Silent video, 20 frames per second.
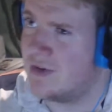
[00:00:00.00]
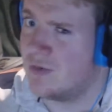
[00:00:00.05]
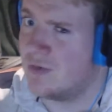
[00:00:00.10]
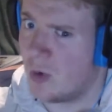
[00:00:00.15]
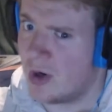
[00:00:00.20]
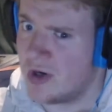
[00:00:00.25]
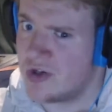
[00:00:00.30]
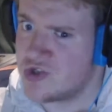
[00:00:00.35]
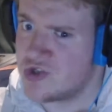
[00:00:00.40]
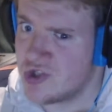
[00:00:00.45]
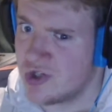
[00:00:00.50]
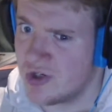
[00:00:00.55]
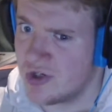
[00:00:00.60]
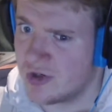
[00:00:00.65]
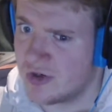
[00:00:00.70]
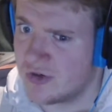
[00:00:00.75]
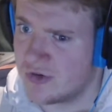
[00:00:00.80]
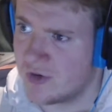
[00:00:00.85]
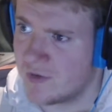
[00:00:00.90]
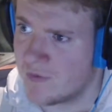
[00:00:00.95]
why
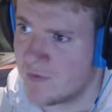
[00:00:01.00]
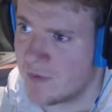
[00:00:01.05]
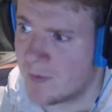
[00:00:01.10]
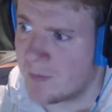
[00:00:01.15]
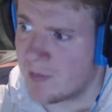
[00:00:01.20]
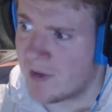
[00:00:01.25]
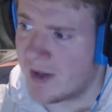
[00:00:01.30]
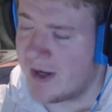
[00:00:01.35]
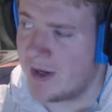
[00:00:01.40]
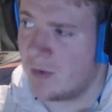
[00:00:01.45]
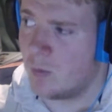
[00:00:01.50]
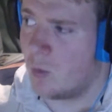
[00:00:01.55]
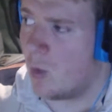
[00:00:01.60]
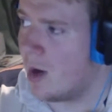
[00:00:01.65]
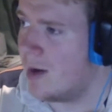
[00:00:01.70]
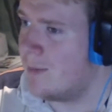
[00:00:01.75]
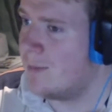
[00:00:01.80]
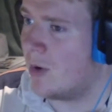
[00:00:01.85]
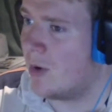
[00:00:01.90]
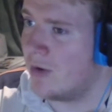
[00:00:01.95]
Sherlock is off the plane,
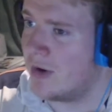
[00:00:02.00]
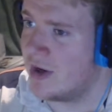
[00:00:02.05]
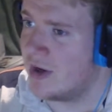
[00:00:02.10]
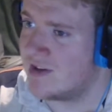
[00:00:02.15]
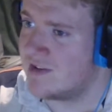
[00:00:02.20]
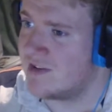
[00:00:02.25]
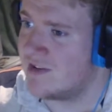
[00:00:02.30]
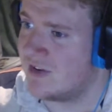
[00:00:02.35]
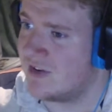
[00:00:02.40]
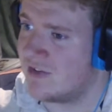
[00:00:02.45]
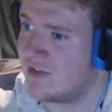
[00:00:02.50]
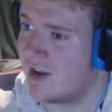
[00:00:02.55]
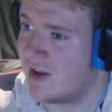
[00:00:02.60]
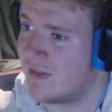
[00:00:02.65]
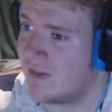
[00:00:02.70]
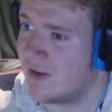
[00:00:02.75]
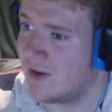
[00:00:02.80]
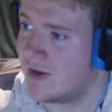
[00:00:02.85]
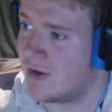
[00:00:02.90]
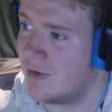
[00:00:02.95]
why Moriarty's
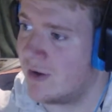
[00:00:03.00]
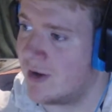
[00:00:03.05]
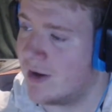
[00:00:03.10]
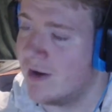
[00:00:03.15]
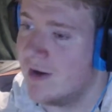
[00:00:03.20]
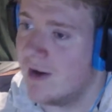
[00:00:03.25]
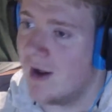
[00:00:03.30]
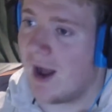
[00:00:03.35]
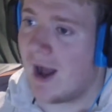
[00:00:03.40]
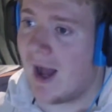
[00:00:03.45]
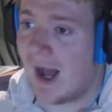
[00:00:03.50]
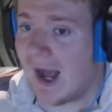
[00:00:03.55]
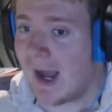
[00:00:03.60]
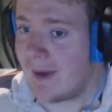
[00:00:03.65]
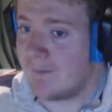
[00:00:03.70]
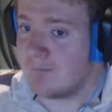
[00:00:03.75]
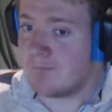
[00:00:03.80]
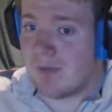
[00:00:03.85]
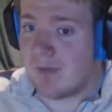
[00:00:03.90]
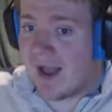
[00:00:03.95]
sat there going,
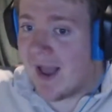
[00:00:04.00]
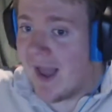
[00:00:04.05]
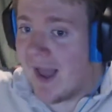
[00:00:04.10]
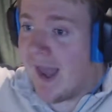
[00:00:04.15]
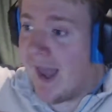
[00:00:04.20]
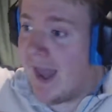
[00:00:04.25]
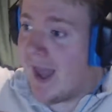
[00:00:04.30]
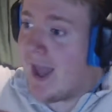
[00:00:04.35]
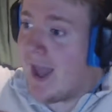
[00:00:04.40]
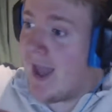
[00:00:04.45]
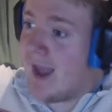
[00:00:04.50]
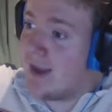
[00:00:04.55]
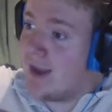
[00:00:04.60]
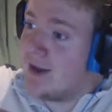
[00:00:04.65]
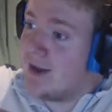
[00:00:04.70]
I'm back!